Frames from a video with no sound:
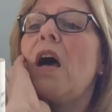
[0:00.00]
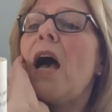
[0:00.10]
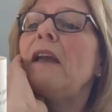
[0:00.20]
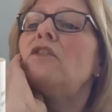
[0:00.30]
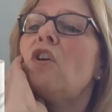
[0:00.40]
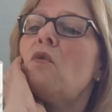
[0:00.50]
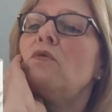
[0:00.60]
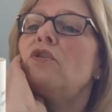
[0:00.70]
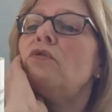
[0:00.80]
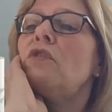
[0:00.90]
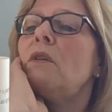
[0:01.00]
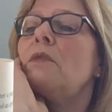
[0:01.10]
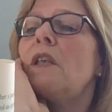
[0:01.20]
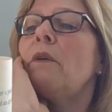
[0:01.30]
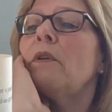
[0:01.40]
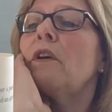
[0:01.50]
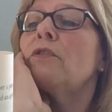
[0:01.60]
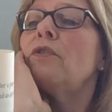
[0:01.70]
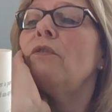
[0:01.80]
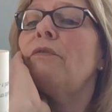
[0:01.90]
"I told you she was there with her
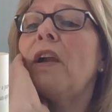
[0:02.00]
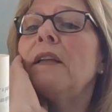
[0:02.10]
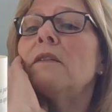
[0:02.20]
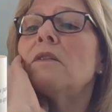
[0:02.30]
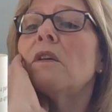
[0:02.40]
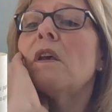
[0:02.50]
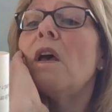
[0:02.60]
2 friends.